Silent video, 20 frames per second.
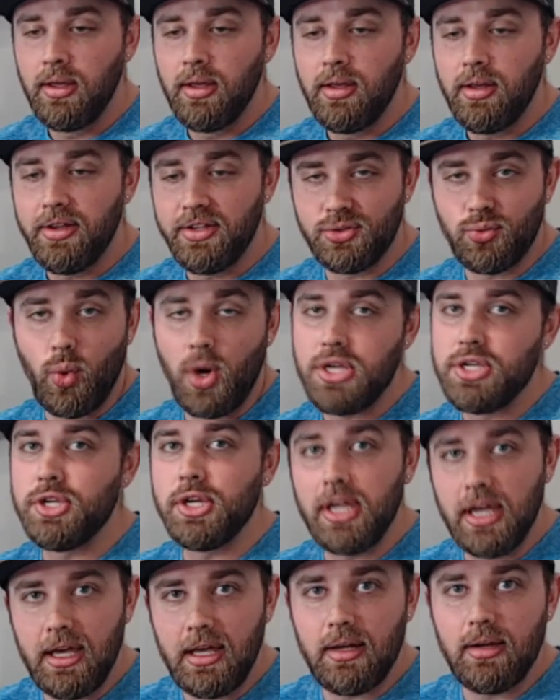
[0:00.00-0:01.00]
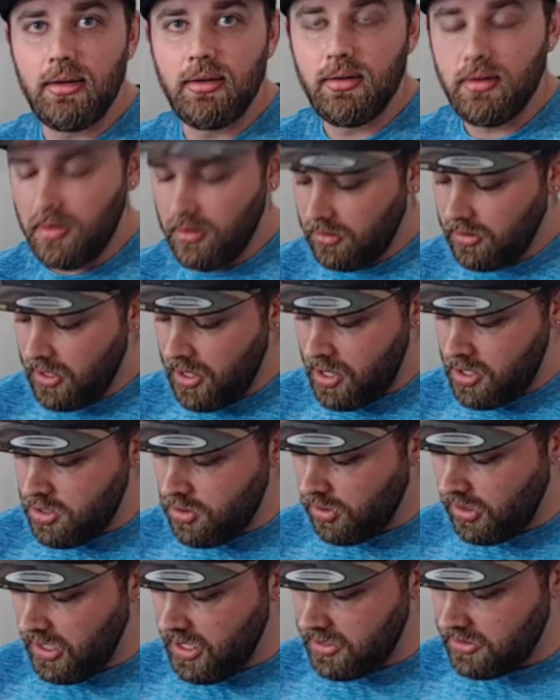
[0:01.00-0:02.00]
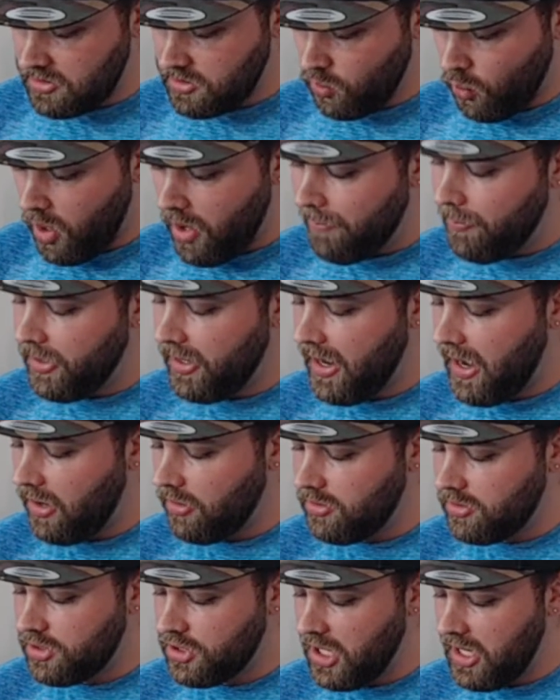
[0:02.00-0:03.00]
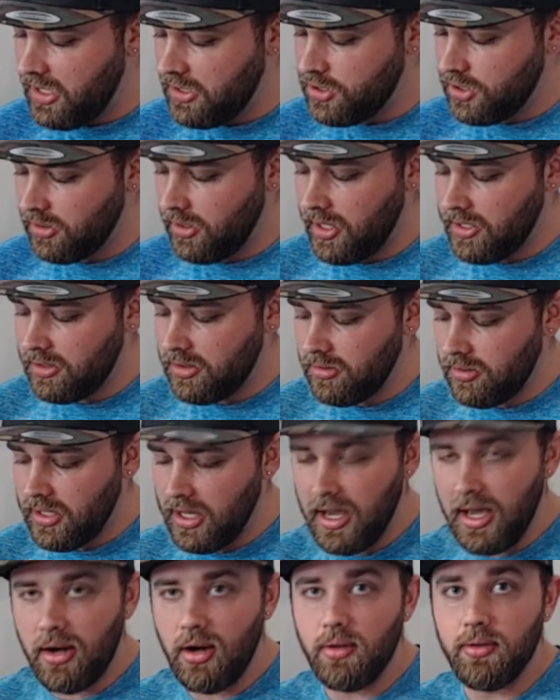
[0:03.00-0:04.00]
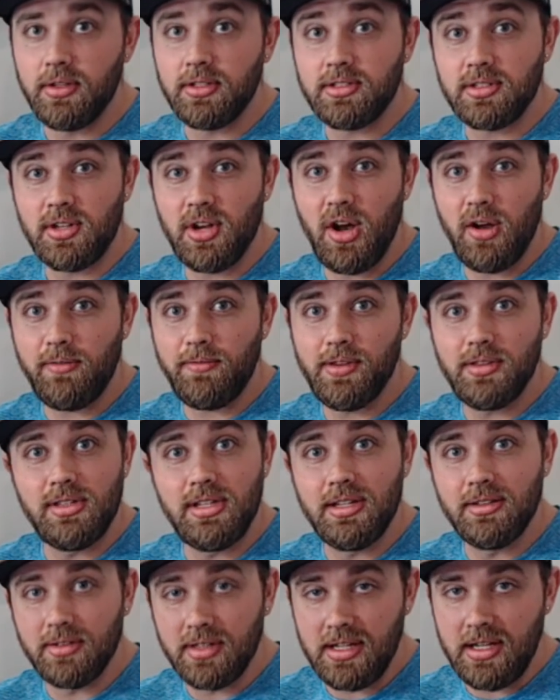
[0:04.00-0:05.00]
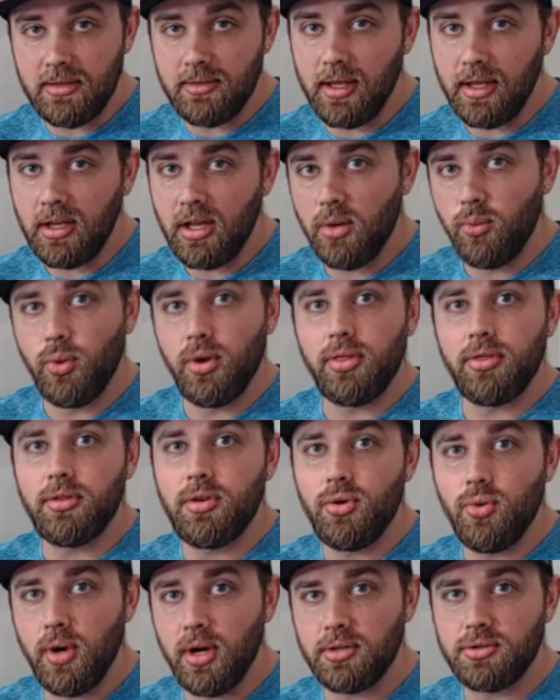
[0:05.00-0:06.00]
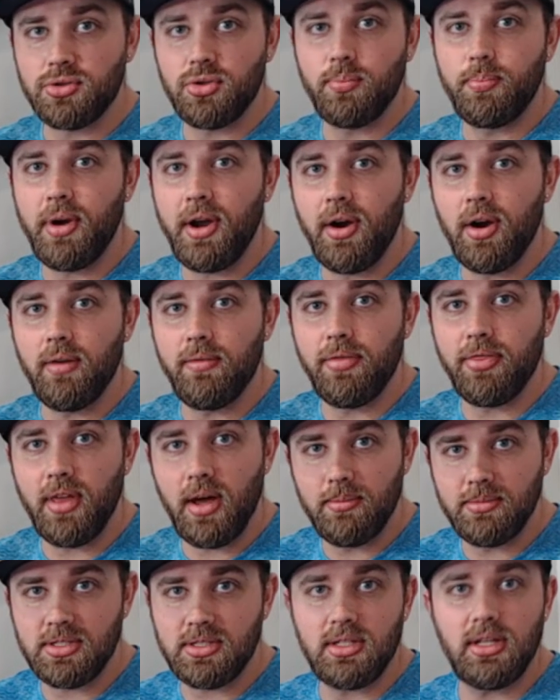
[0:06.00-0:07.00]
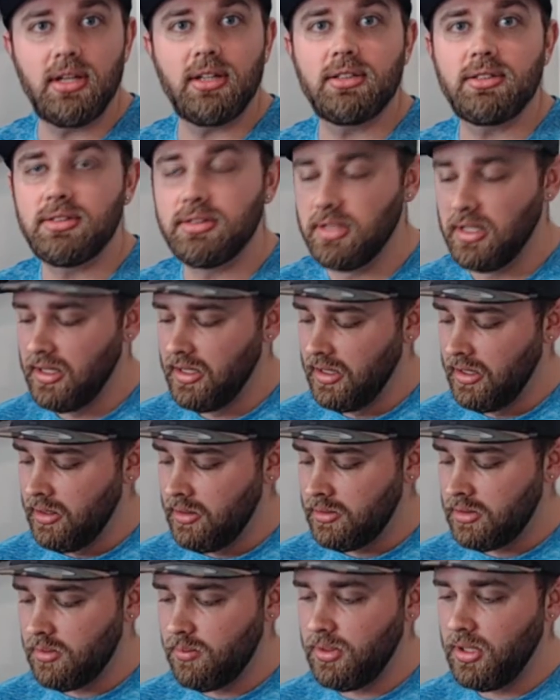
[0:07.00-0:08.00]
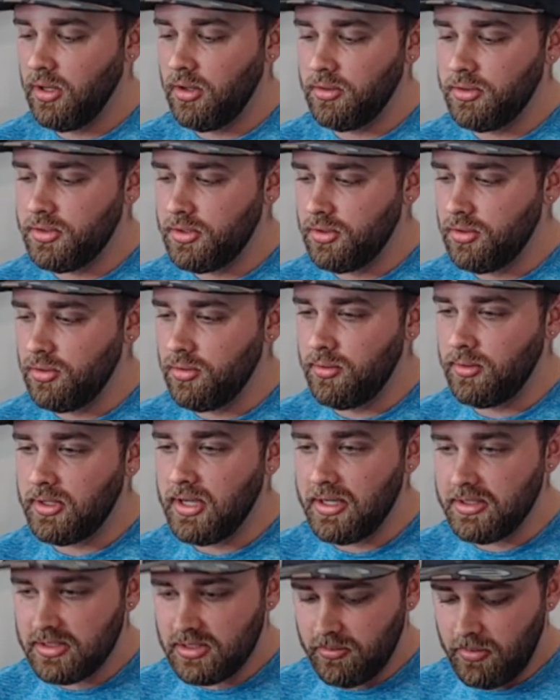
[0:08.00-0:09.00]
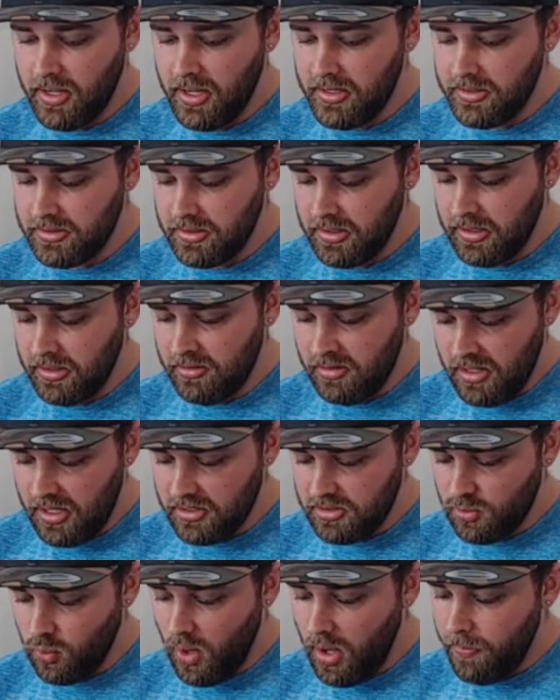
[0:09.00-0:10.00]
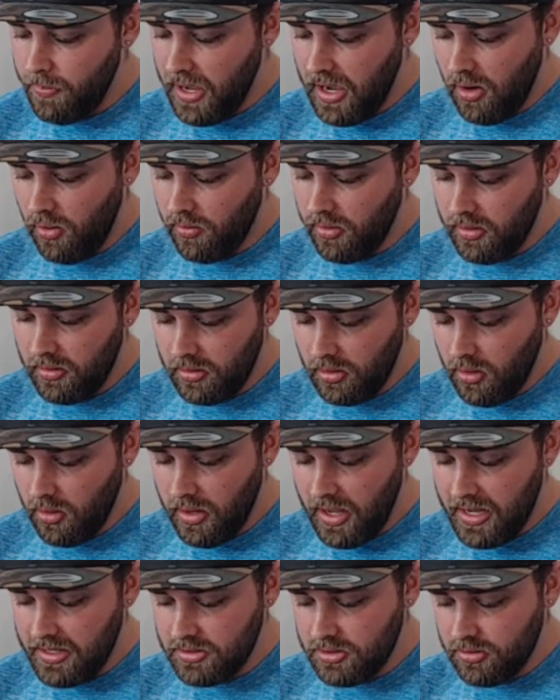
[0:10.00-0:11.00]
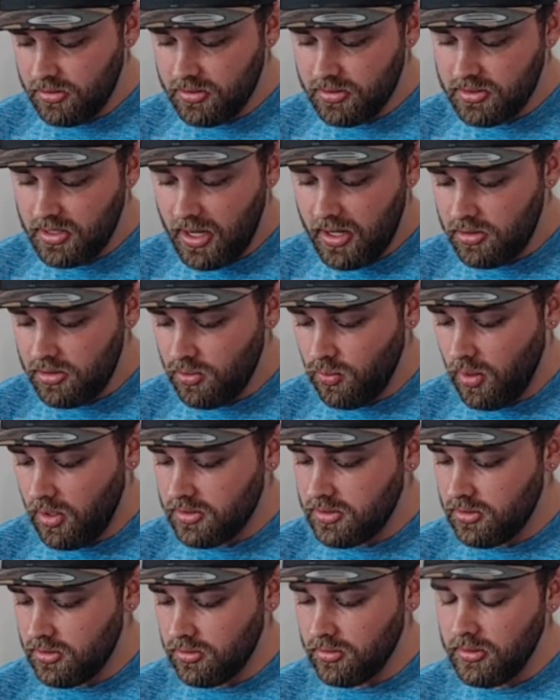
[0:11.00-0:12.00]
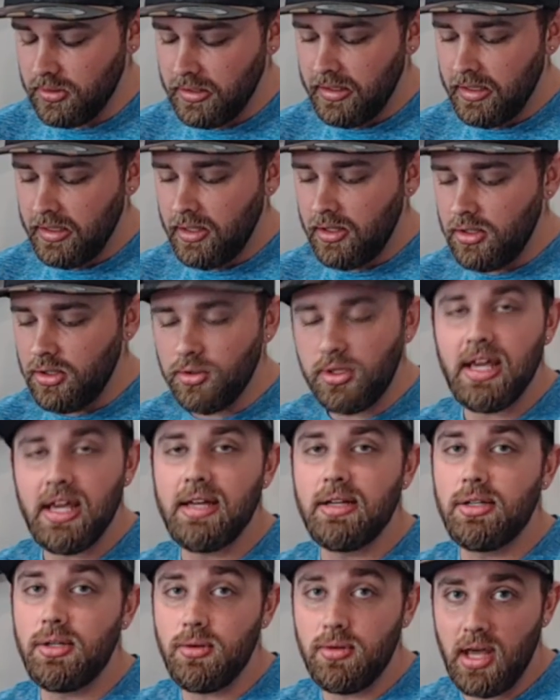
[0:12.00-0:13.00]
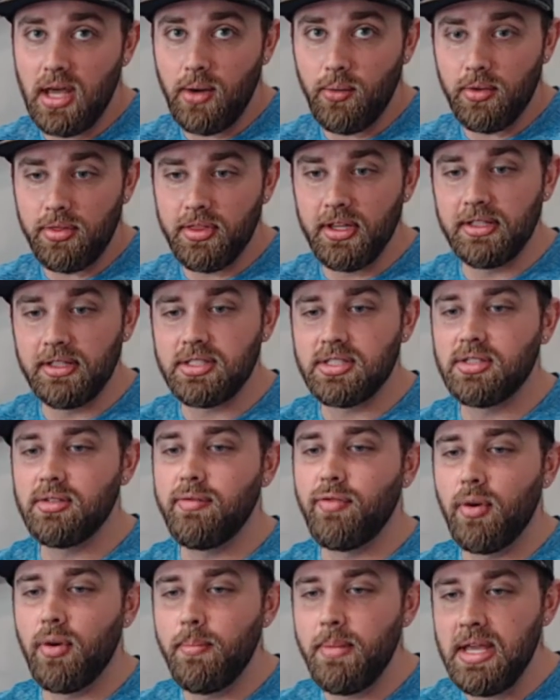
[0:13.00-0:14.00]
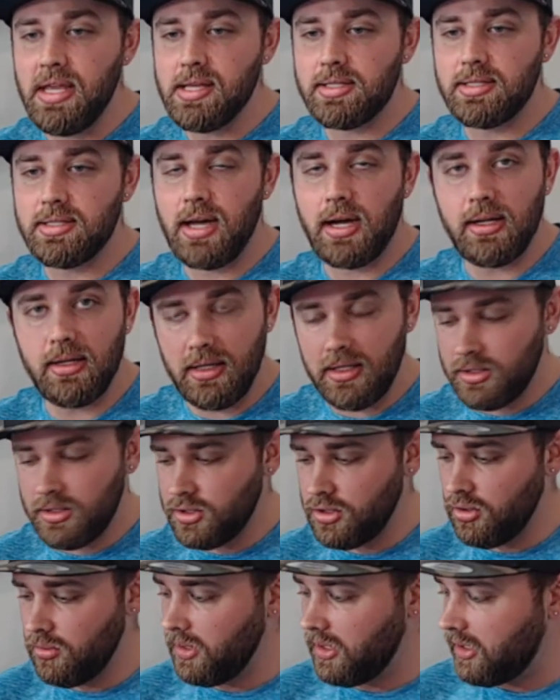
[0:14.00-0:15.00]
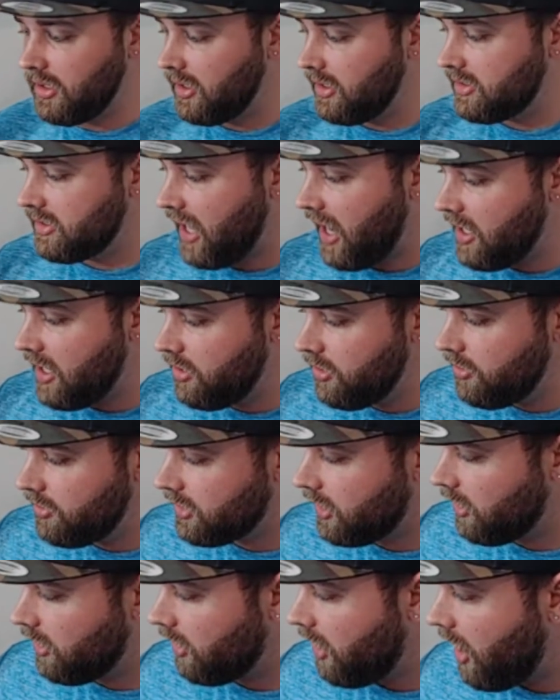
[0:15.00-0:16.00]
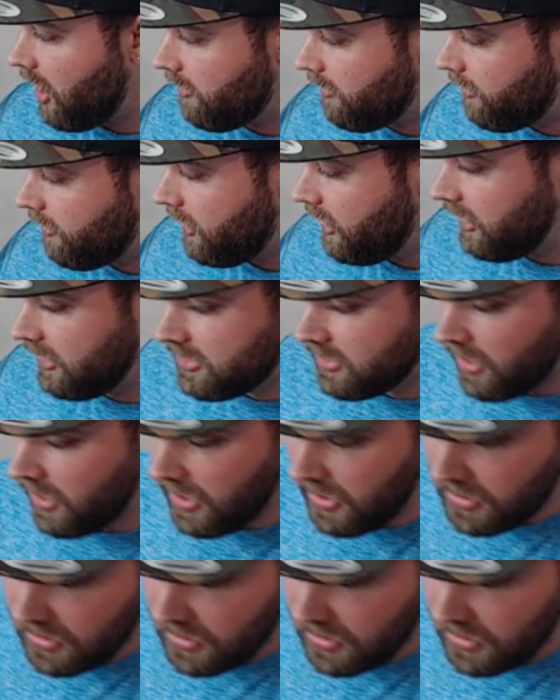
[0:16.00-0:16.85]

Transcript: is what you get. Okay, you can't swap it out and change it like you can on the Scuf and the Elite. They come with 2 extra pair of thumbsticks to be able to customize and swap out, you know, as you decide you want to. You can't do that with this. For me, it's not an issue because I use a lot of things like